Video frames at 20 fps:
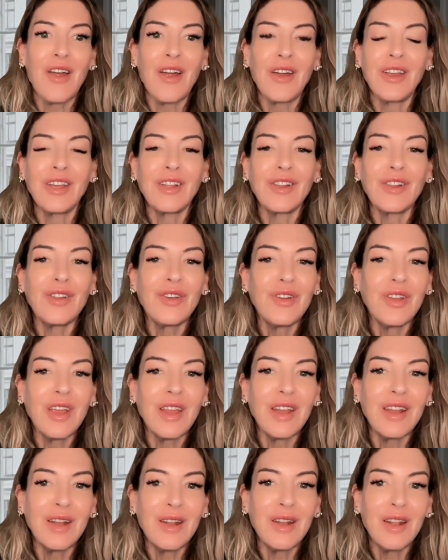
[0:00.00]
are
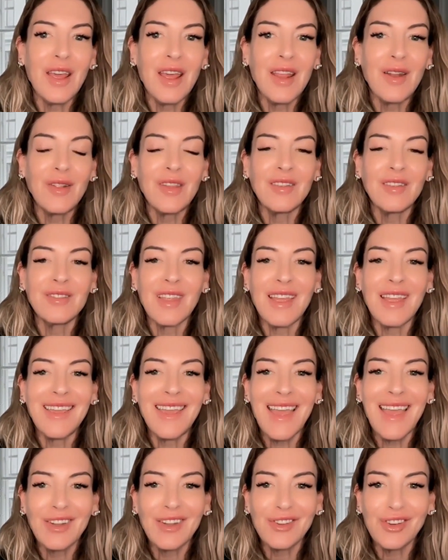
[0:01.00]
included in the
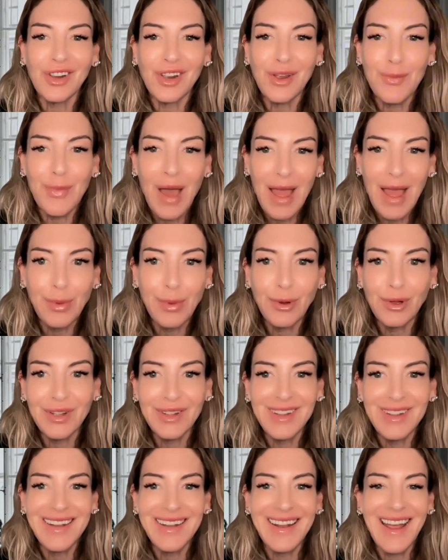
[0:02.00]
psychiatric
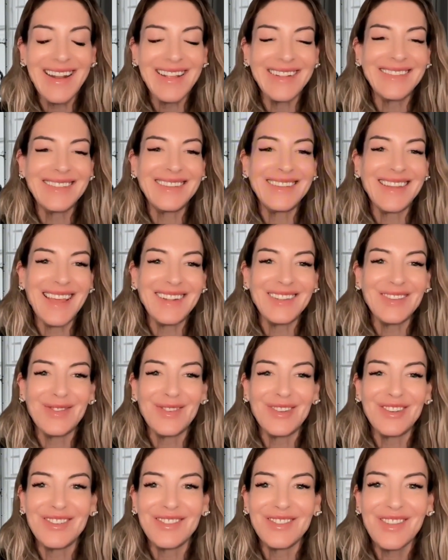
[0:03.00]
Bible in the United States,
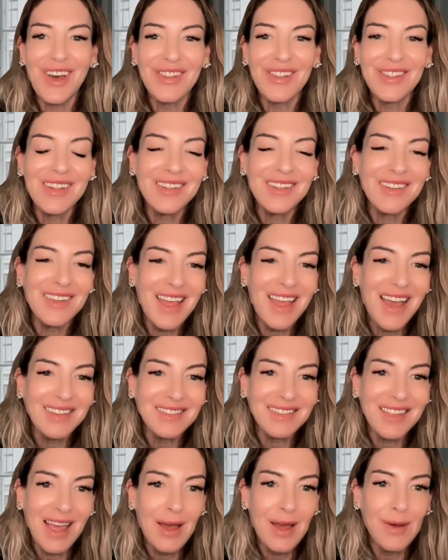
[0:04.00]
which is called the
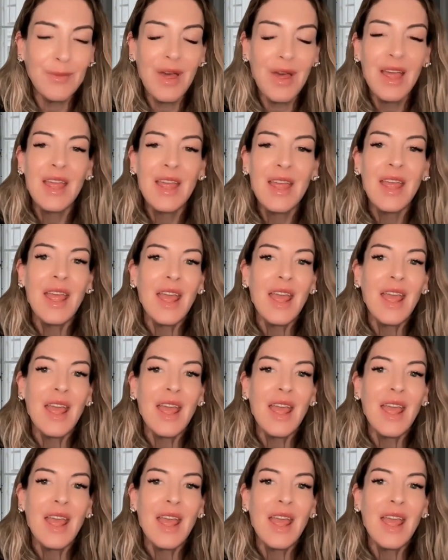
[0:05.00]
DSM.